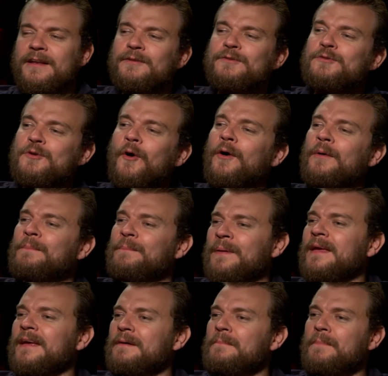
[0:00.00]
enjoyed
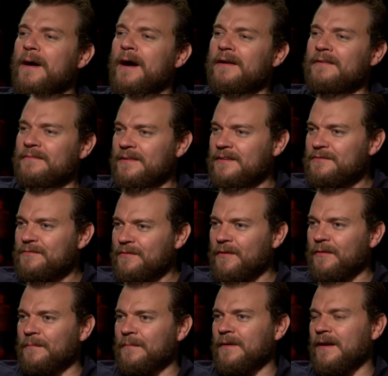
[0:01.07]
being a part of this
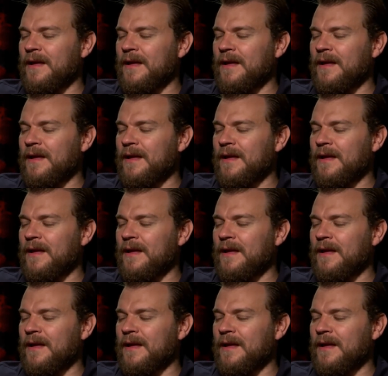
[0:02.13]
film.